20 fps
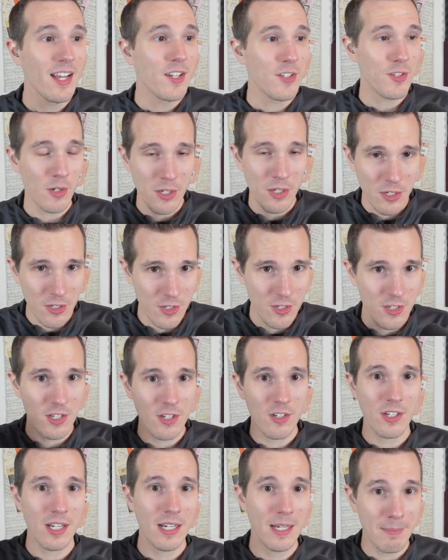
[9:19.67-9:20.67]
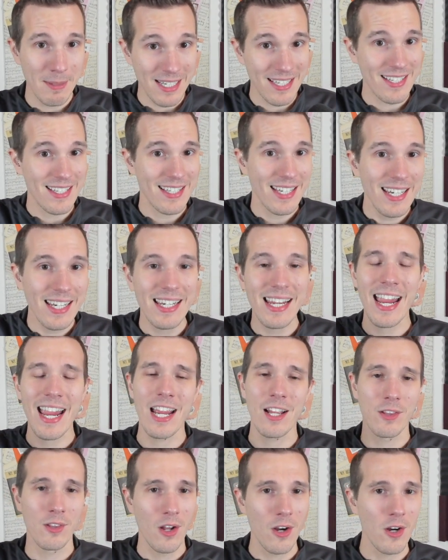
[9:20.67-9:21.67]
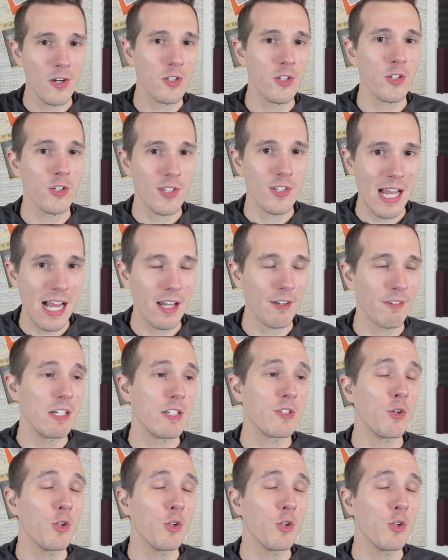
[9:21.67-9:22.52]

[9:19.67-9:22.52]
So you're still going to be seeing a larger salary.